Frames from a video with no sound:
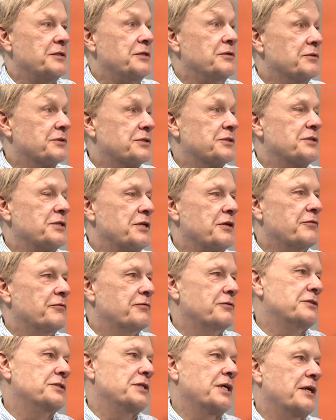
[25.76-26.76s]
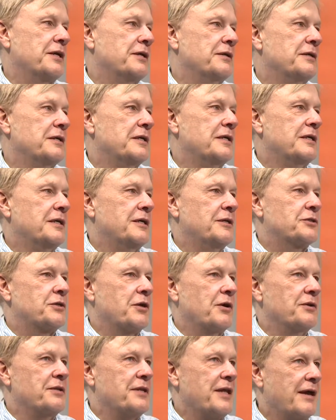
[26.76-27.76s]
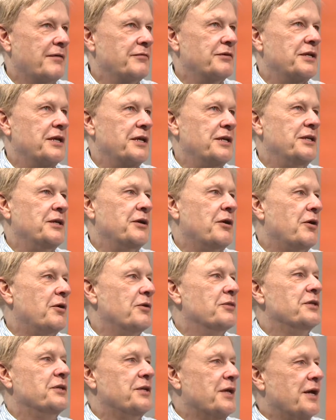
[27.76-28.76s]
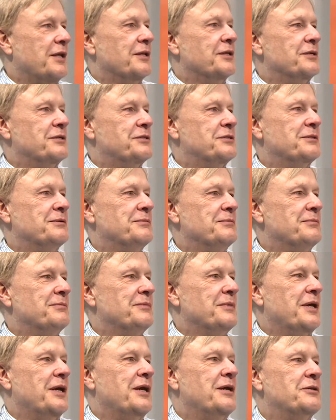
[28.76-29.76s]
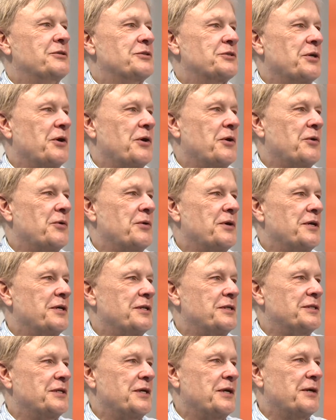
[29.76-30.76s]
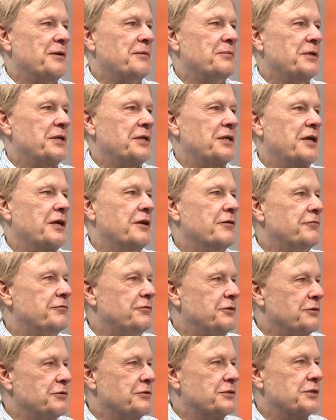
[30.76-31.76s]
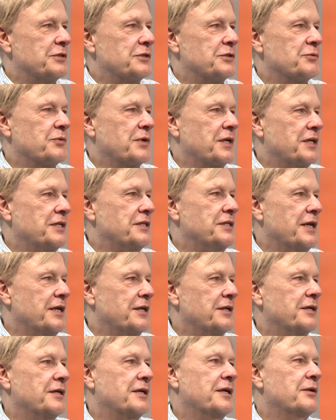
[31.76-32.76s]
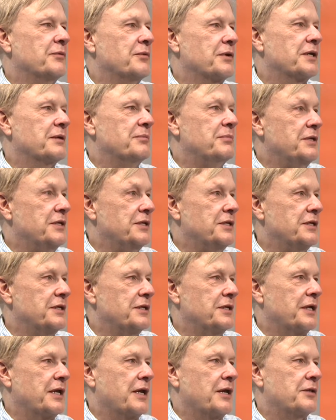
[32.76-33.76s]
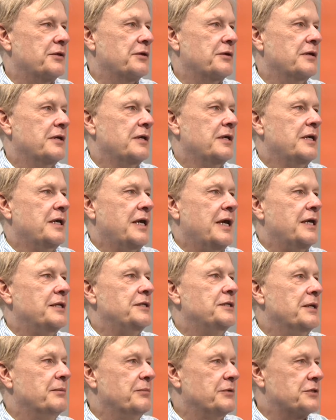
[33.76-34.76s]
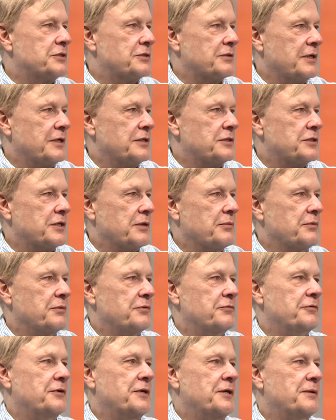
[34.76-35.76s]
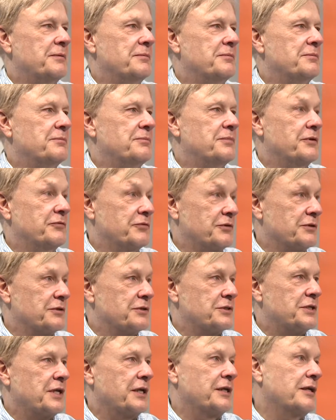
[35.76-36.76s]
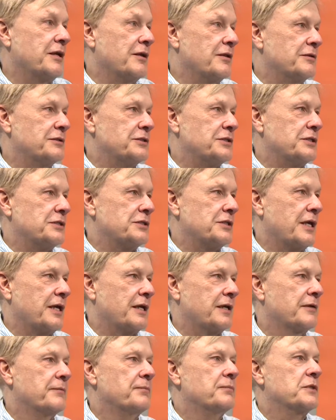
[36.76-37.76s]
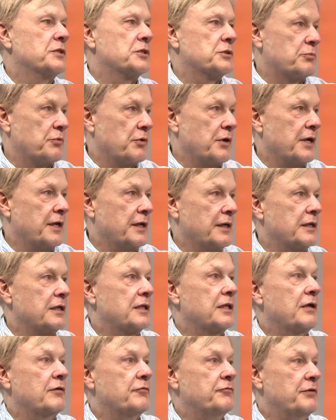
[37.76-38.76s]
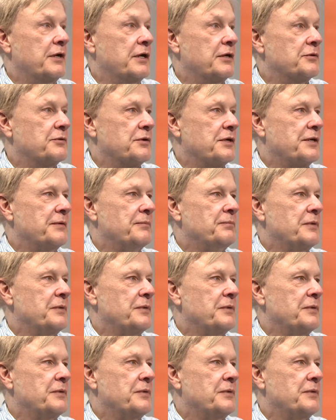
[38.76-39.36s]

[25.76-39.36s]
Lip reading: uses Neo4j. It's called Navigating All the Knowledge. And so it kind of fuses Wikidata and Wikipedia together and demonstrates some of Pivotal's technologies like Spring and Cloud Foundry